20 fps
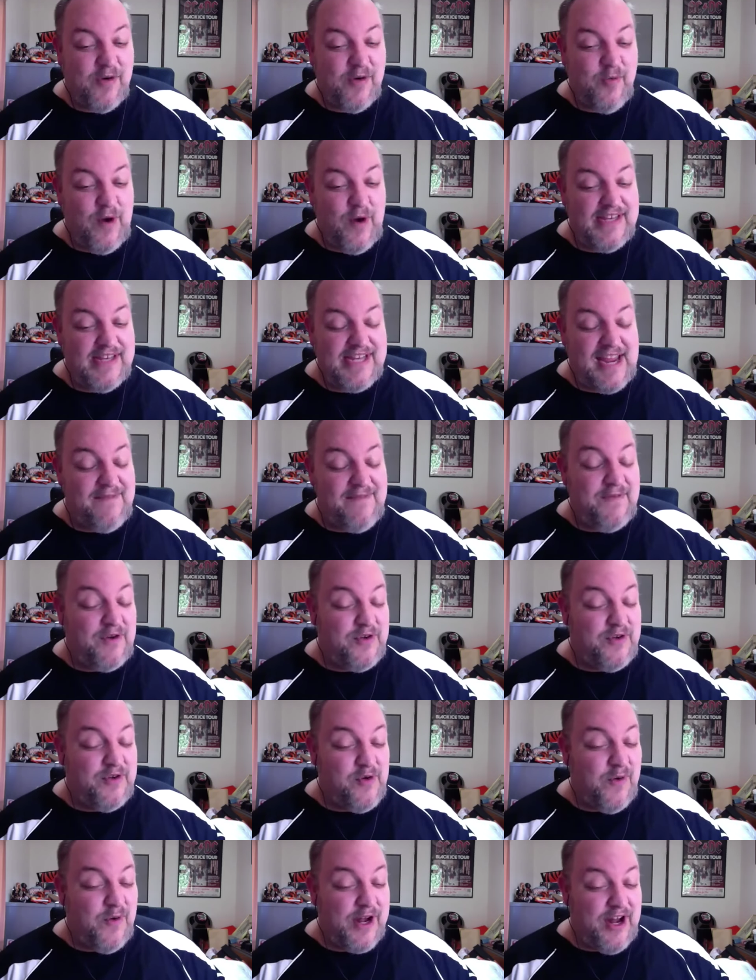Wednesday. If you
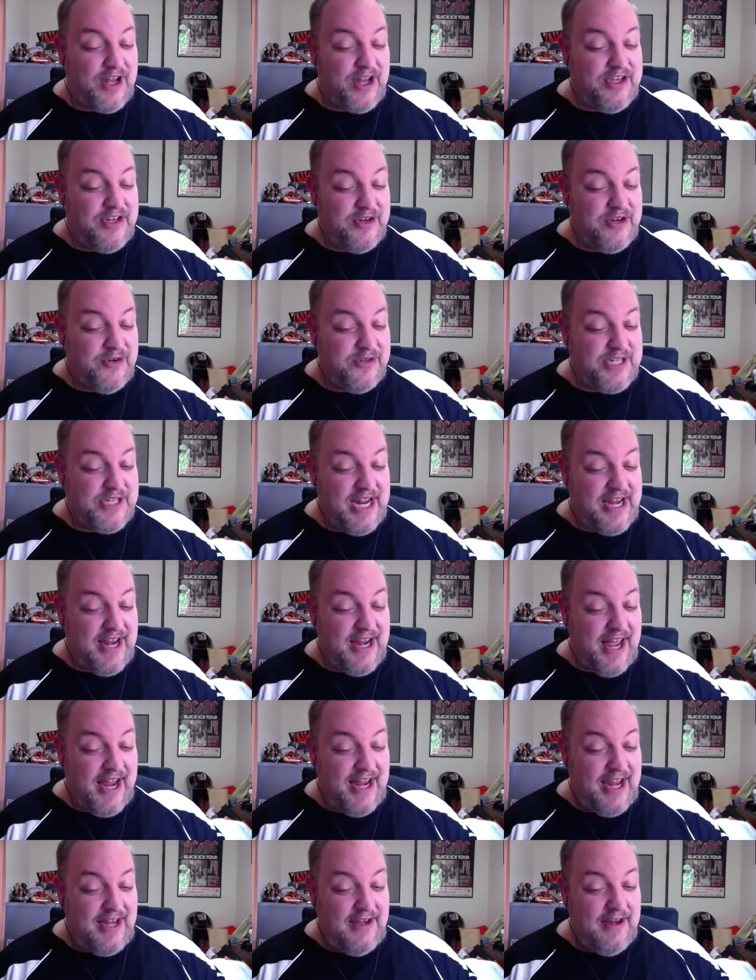do one on Tuesday
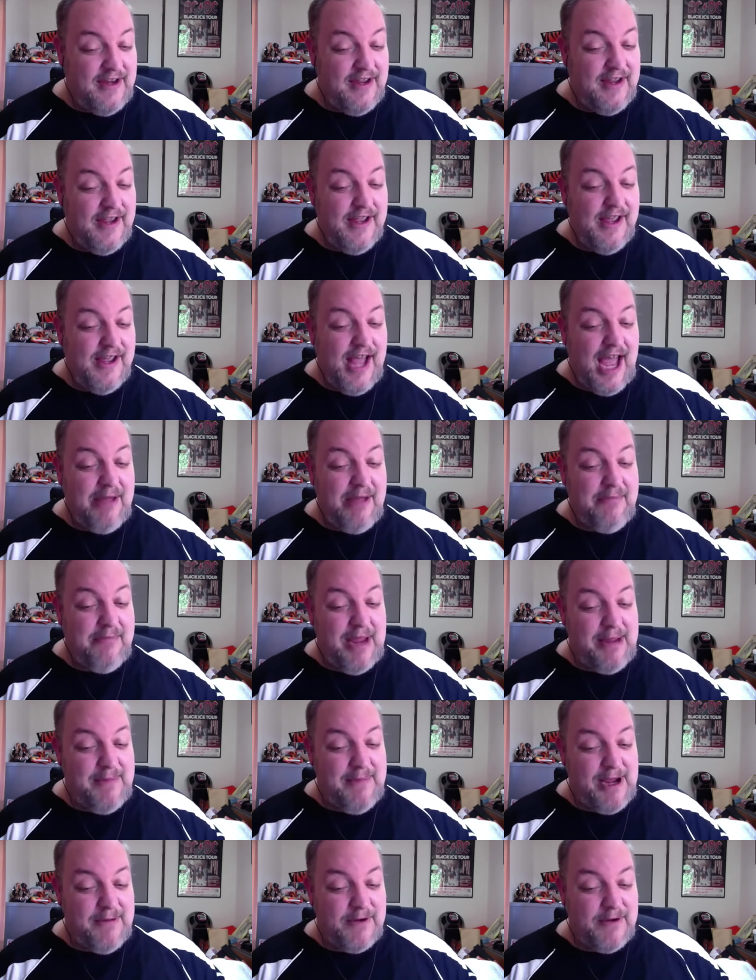night, I may
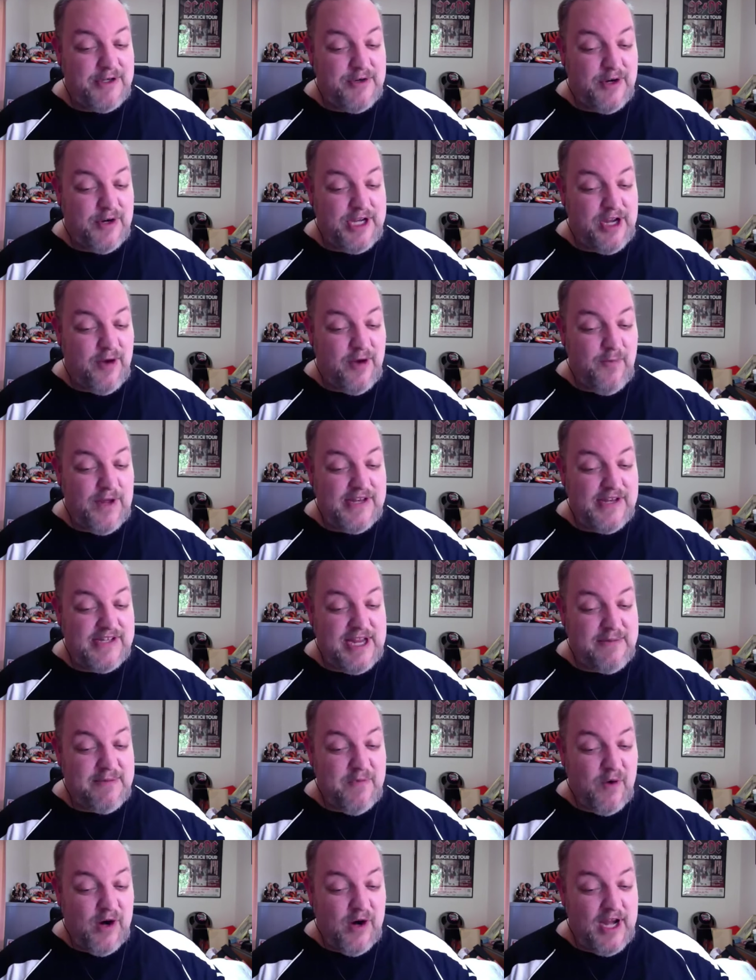be able to join you on Wednesday
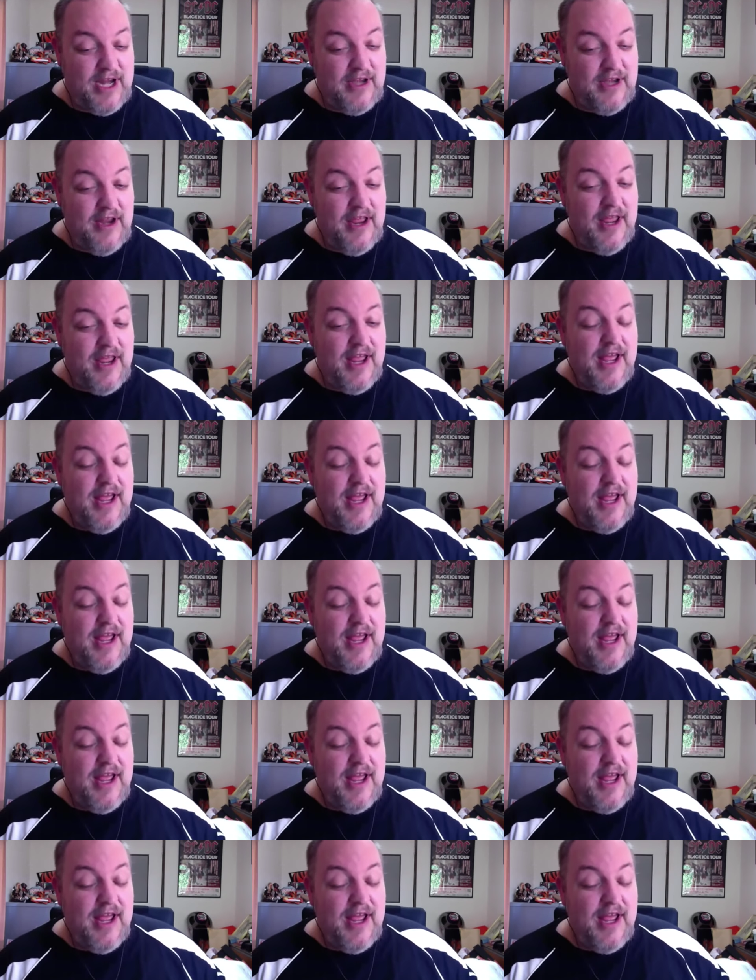morning.